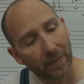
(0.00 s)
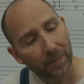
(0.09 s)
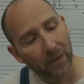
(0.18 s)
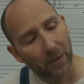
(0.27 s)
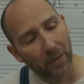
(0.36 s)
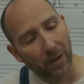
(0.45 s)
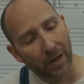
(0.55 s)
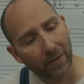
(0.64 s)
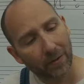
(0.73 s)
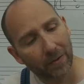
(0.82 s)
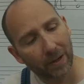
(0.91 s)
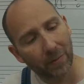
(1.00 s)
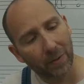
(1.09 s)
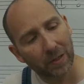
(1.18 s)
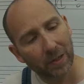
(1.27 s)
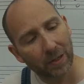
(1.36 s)
So I would
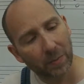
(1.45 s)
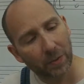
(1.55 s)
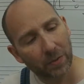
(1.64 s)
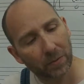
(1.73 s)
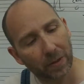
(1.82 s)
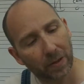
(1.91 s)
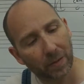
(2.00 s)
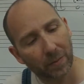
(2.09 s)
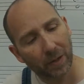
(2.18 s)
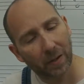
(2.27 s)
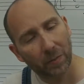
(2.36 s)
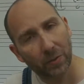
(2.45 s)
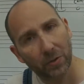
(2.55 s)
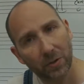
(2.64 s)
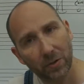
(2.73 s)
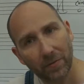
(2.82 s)
recommend touch between them and then
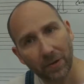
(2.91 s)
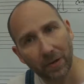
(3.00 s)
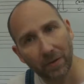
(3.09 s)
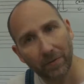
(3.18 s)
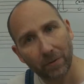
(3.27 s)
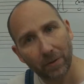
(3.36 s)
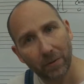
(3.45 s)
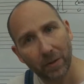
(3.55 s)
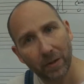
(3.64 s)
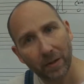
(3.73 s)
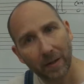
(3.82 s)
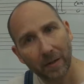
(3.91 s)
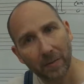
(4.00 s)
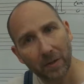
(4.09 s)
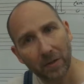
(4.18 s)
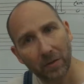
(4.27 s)
push your finger forward
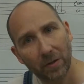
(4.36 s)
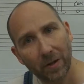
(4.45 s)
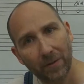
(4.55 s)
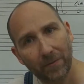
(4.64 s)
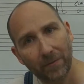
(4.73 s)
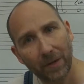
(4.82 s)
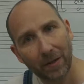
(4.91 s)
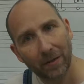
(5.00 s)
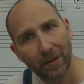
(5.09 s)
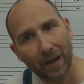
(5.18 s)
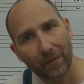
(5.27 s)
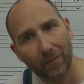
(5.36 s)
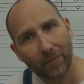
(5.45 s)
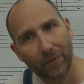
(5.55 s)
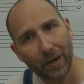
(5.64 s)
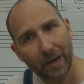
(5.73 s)
until you can feel that
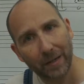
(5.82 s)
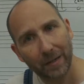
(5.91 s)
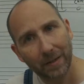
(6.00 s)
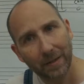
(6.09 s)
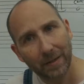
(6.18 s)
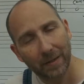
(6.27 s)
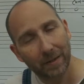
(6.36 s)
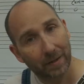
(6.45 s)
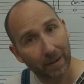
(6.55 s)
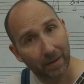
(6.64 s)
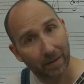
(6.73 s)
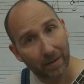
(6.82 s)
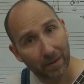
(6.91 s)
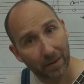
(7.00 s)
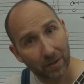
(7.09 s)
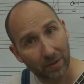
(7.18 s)
fret underneath the
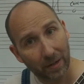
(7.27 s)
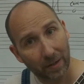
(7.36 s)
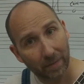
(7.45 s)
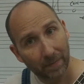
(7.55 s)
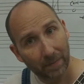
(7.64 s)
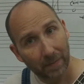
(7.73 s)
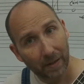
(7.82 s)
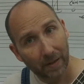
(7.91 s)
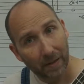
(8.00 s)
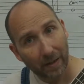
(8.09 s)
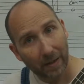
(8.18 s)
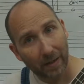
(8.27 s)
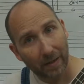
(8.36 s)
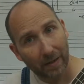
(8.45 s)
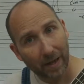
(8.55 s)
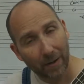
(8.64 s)
string,
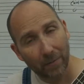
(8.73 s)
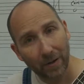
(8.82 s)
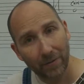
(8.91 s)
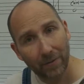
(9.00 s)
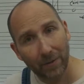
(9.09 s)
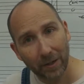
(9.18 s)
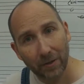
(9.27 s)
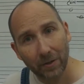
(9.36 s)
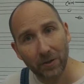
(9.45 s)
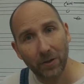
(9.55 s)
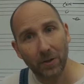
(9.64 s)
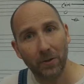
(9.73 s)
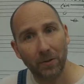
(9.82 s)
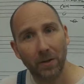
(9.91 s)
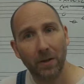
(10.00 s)
and that will give you a good tone.